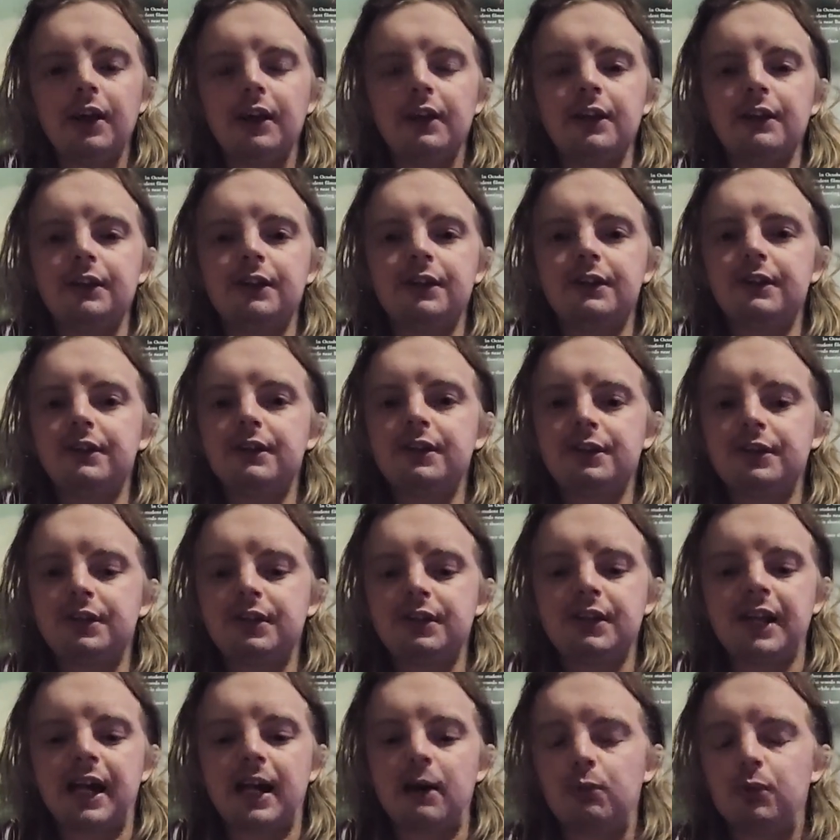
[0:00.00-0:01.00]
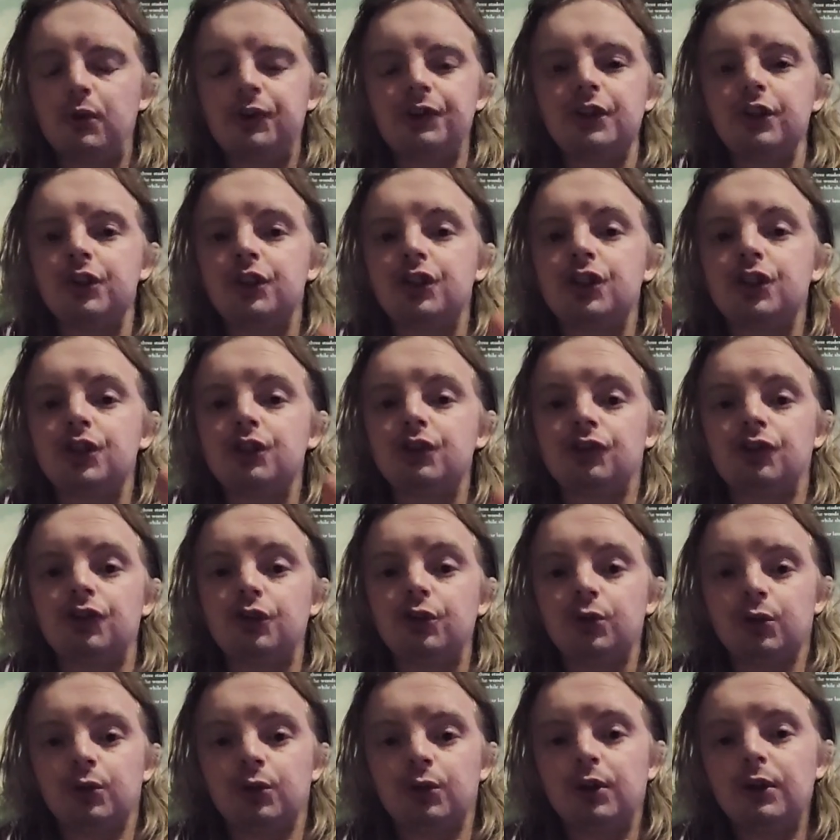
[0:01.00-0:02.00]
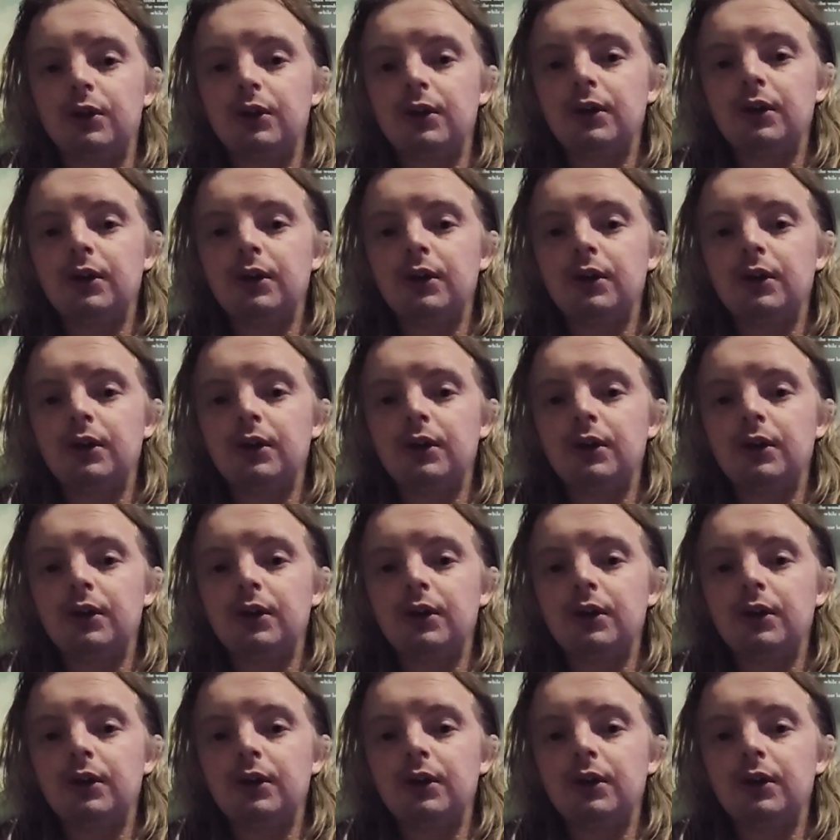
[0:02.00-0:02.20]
This is what they should do.